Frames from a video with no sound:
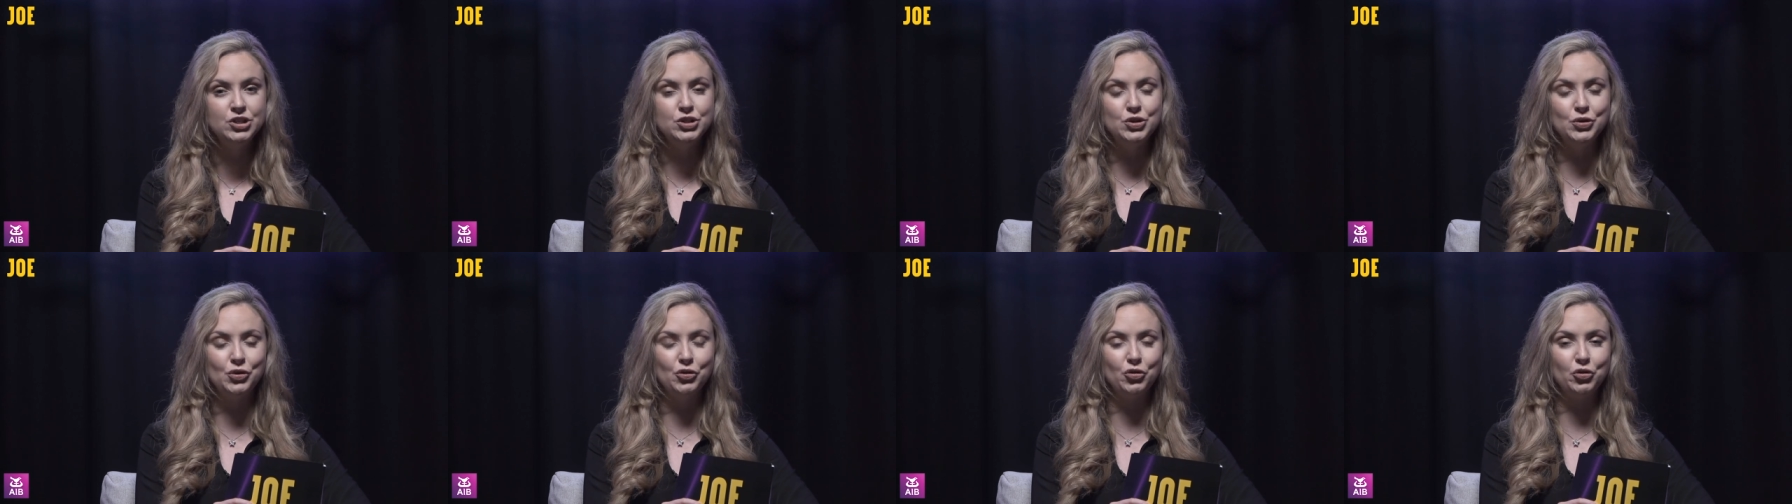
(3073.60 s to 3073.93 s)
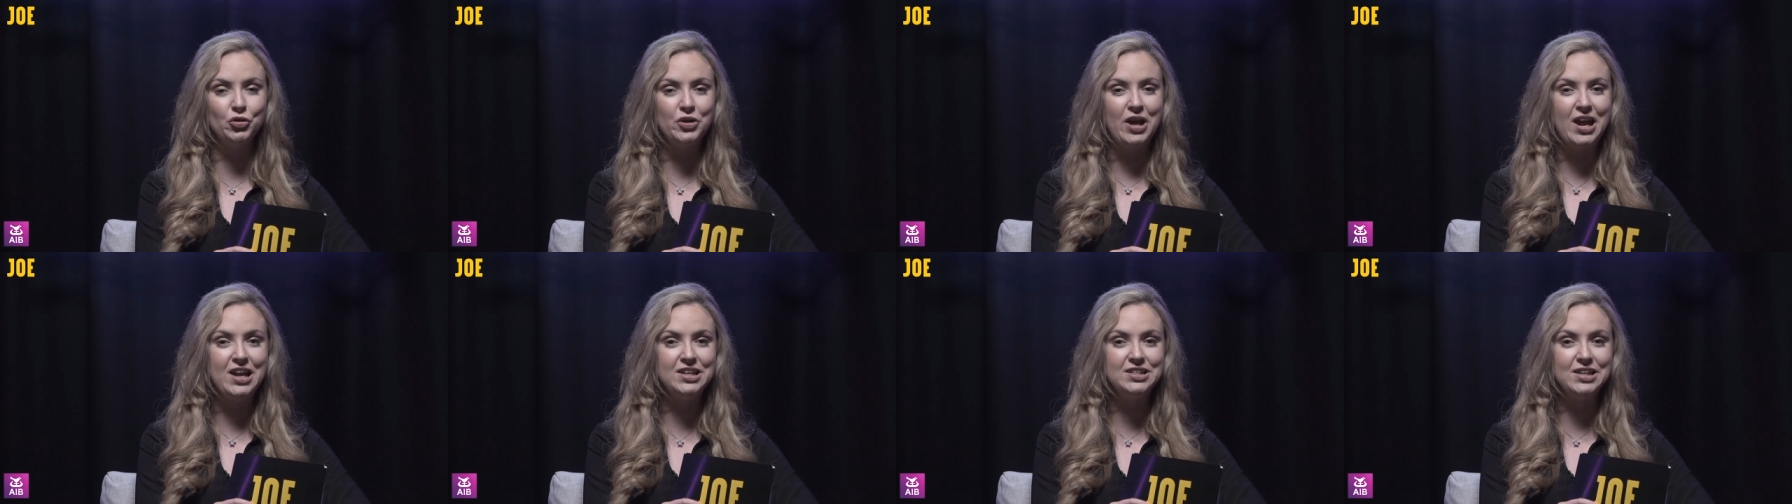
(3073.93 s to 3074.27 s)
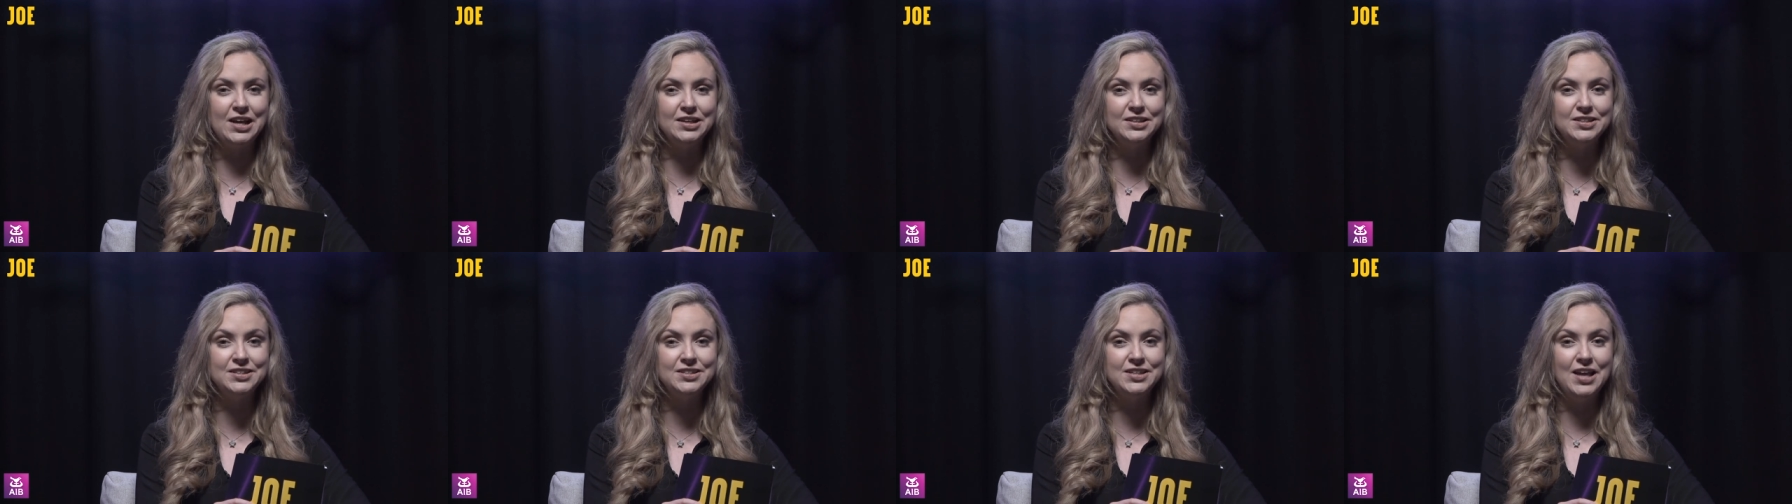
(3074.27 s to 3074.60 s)
to create
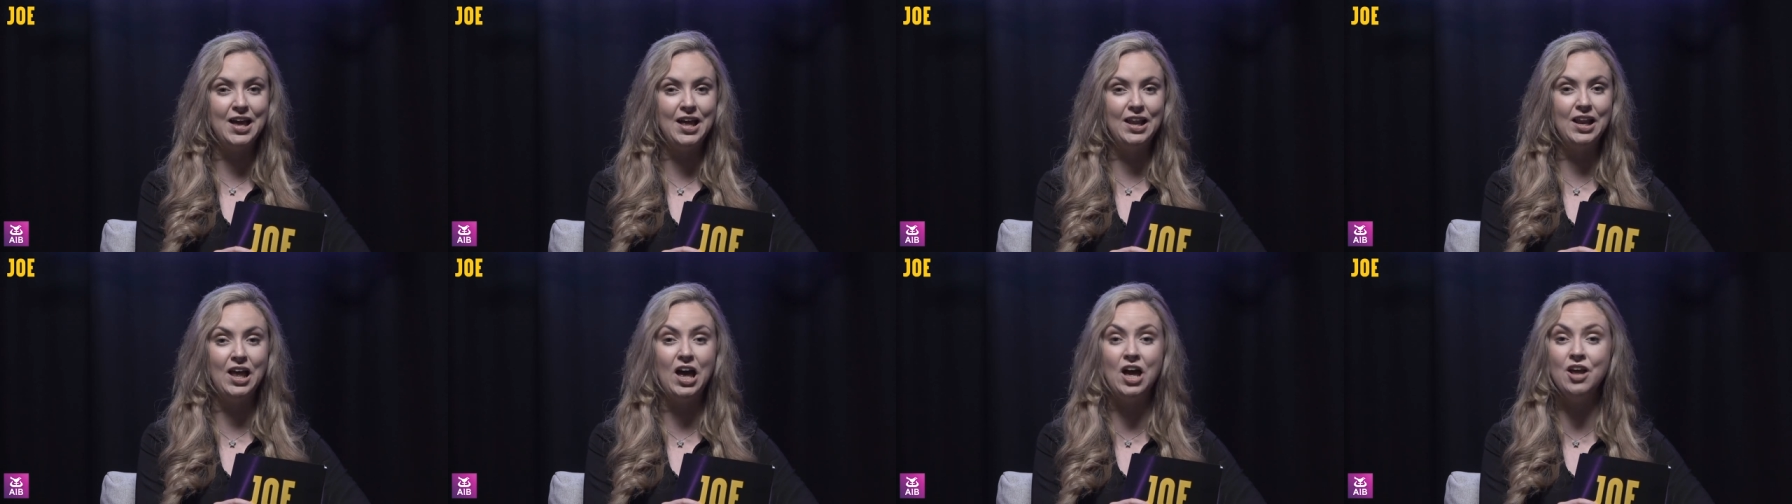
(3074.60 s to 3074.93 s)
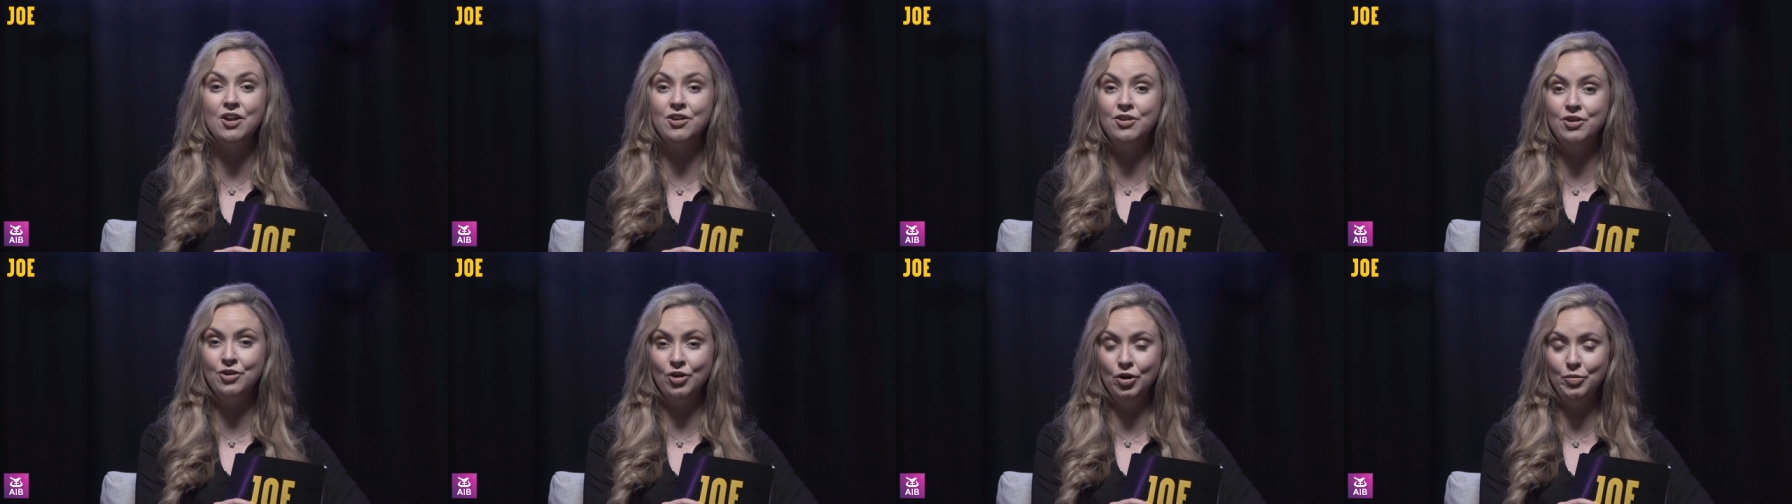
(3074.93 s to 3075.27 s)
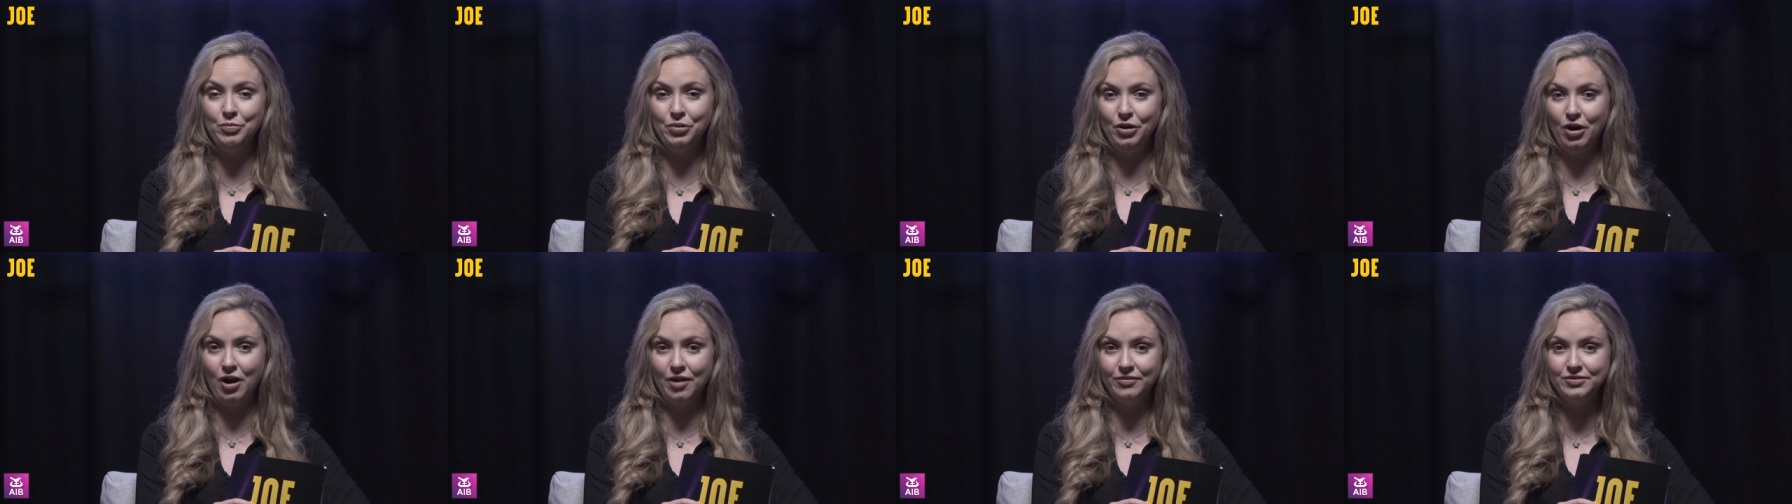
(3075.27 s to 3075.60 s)
and sell a
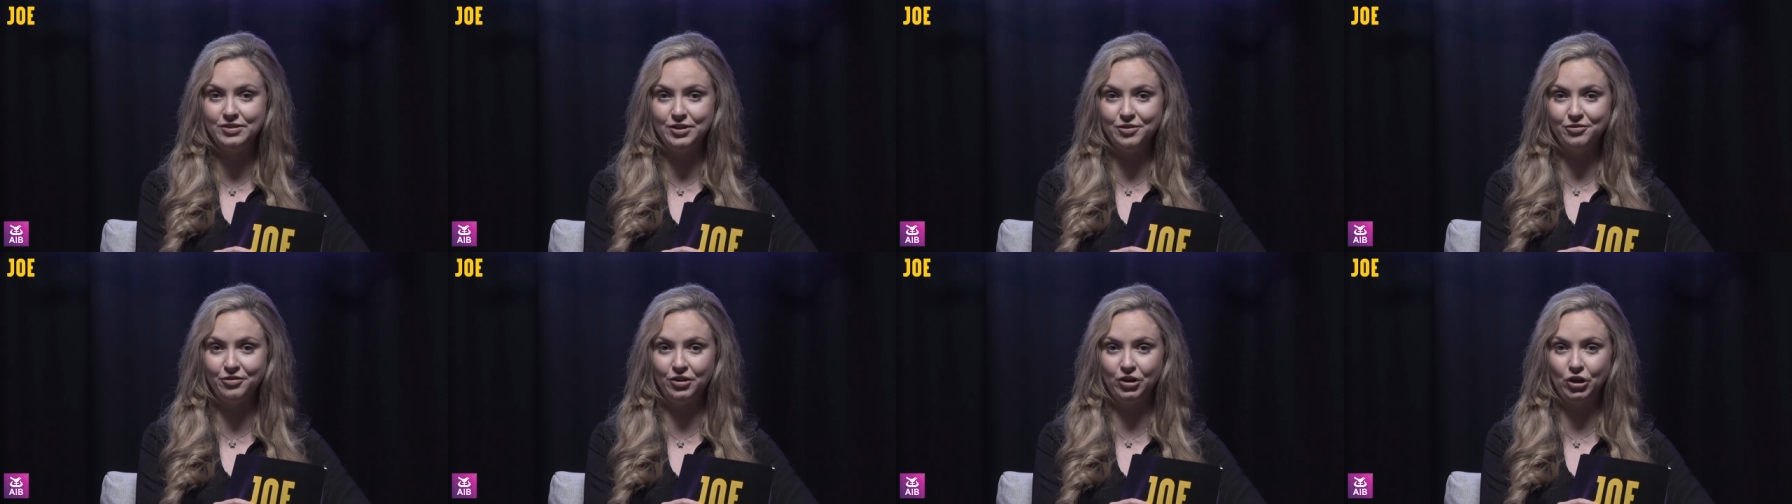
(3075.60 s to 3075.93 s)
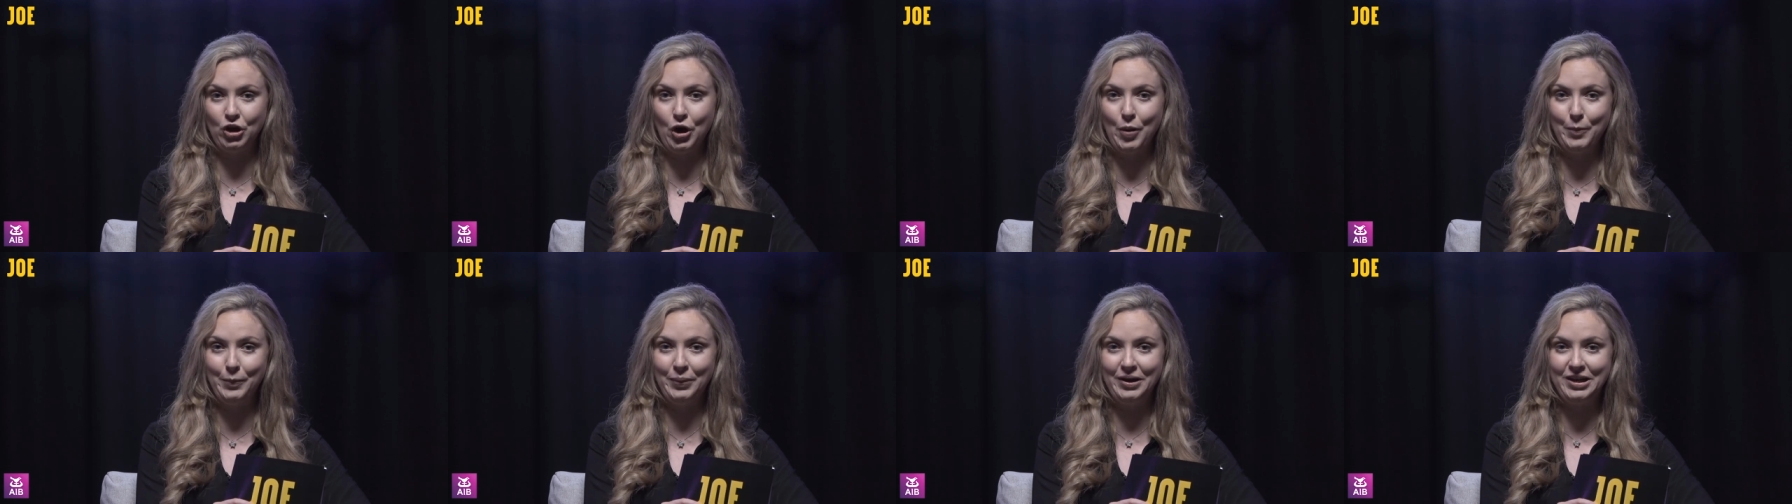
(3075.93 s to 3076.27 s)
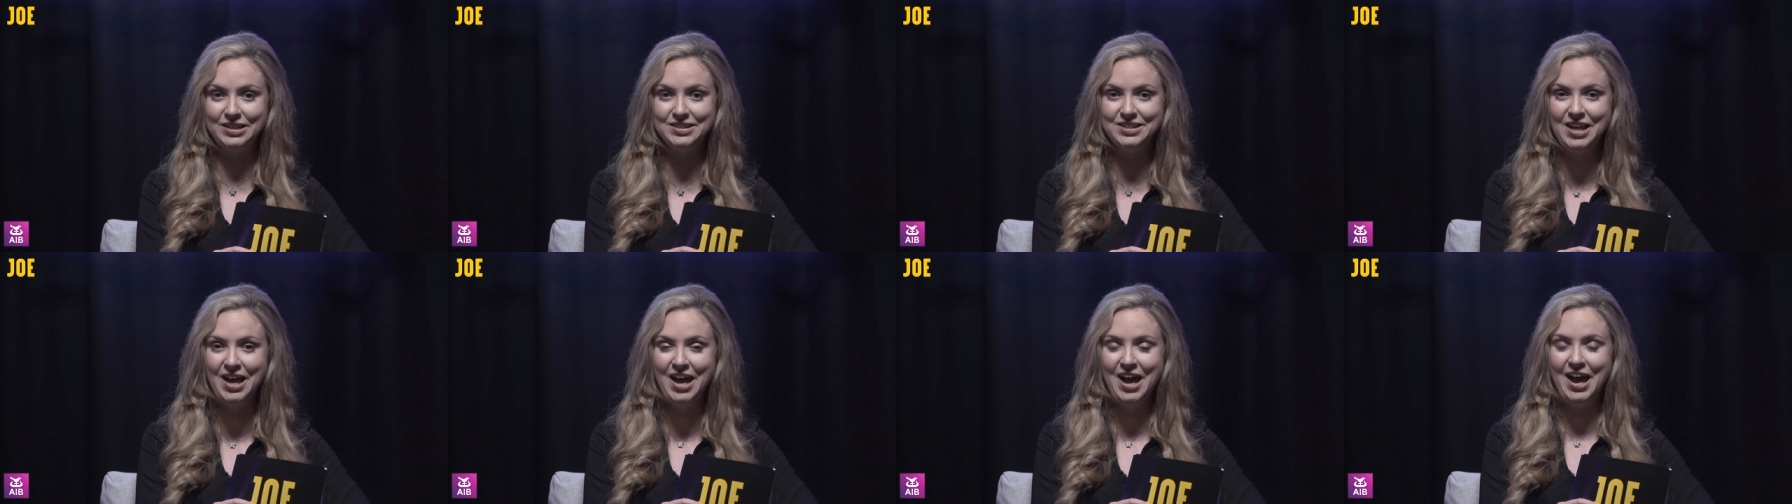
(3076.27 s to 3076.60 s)
number of different
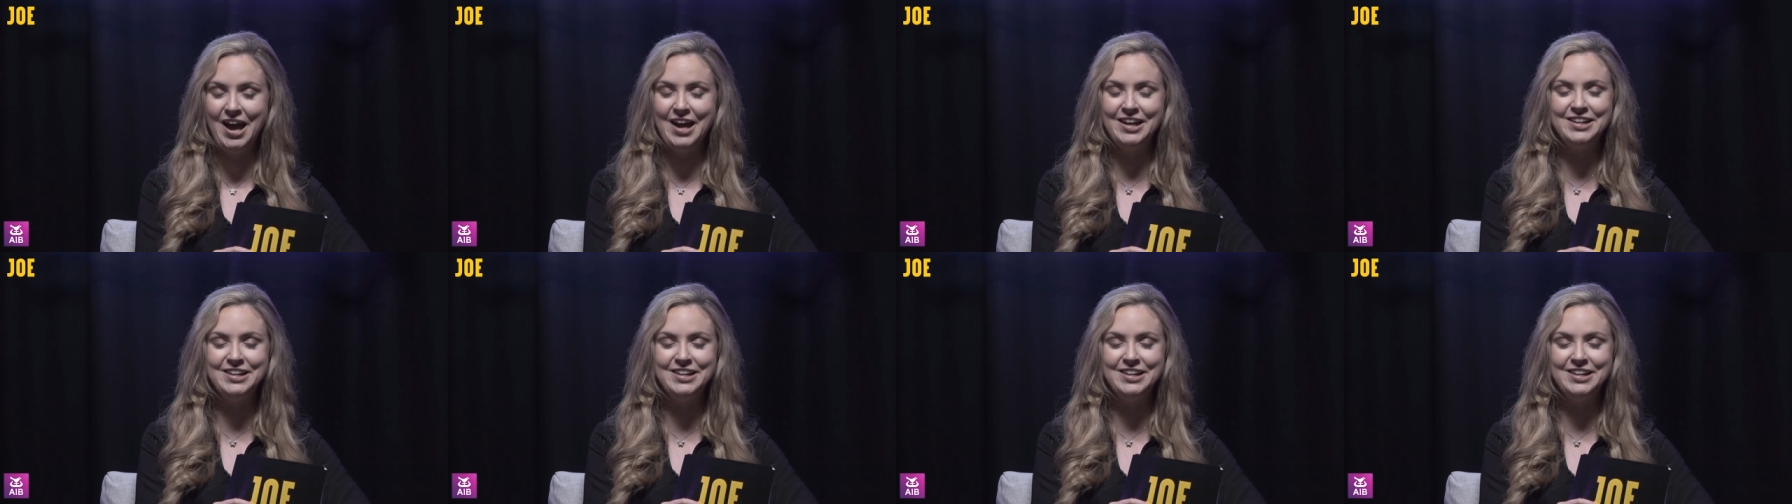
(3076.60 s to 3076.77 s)
companies.